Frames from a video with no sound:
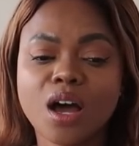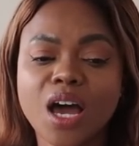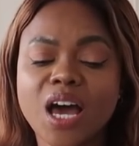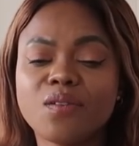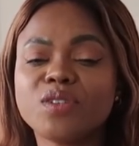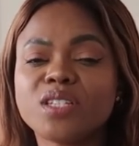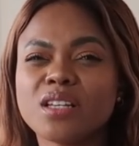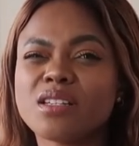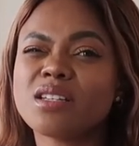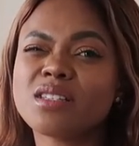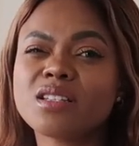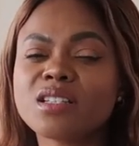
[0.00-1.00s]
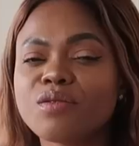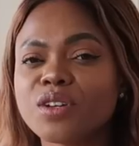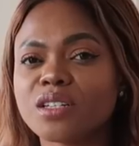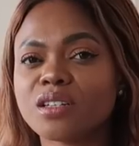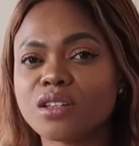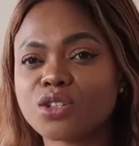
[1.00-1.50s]
I have a
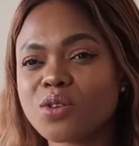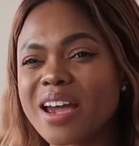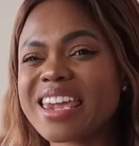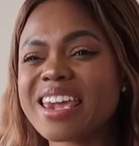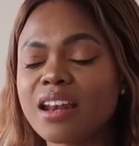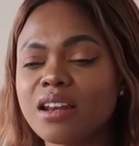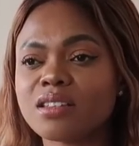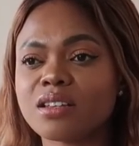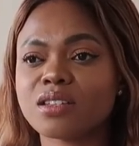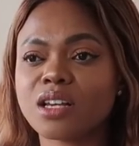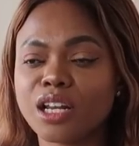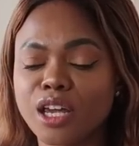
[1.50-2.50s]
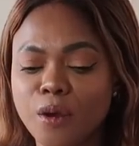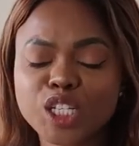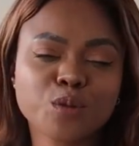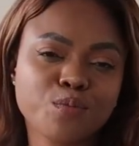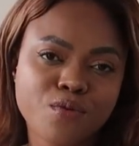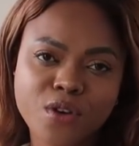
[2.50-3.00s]
sensitivity, so I can't necessarily
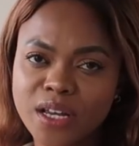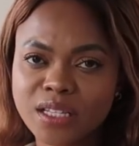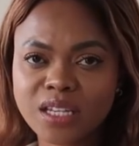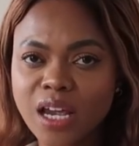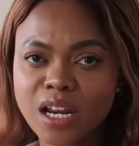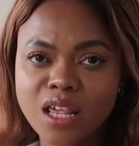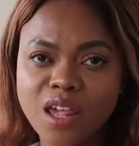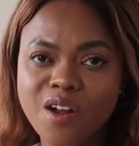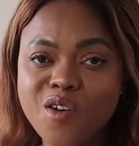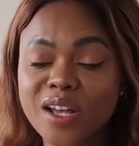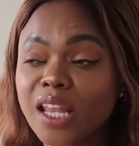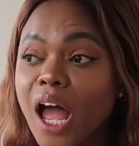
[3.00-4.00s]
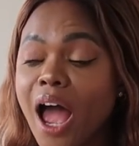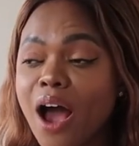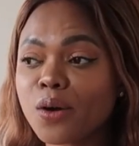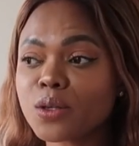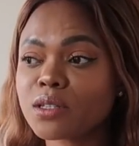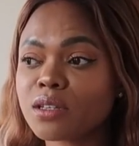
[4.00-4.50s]
spritz anything around the
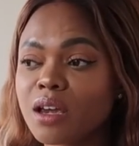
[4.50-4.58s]
house.